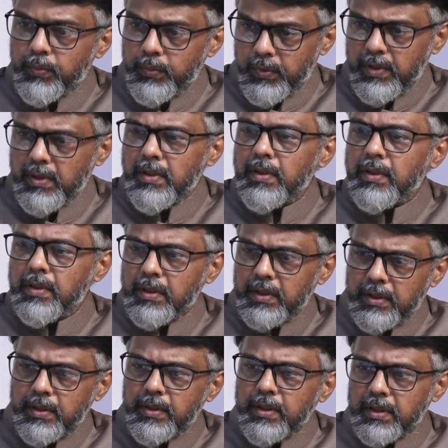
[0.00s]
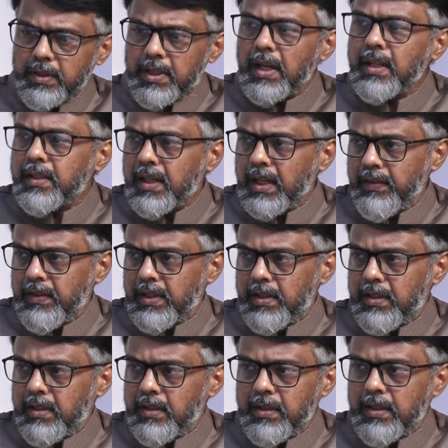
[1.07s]
one truck driver,
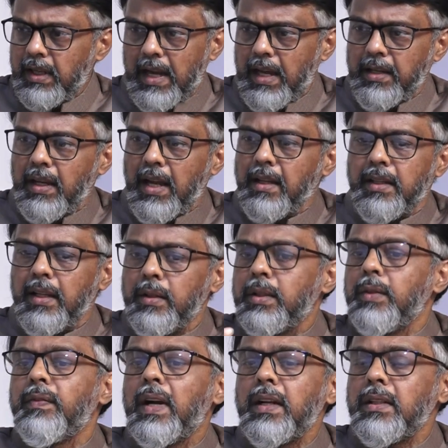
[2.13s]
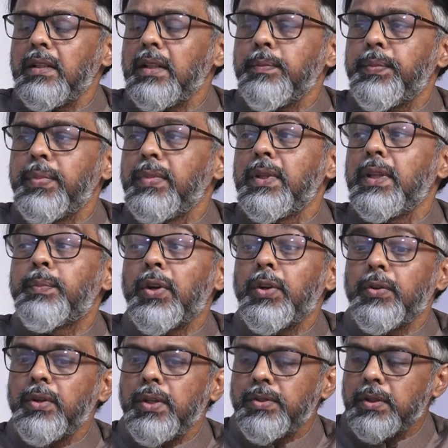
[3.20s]
and what the
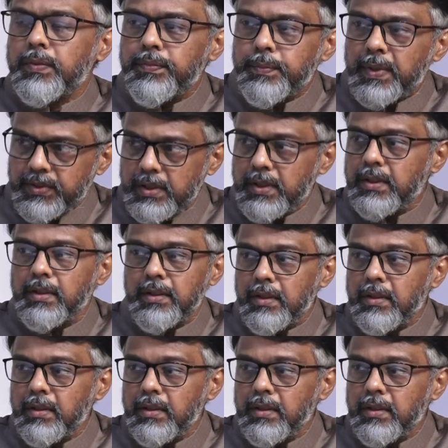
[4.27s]
protagonist of present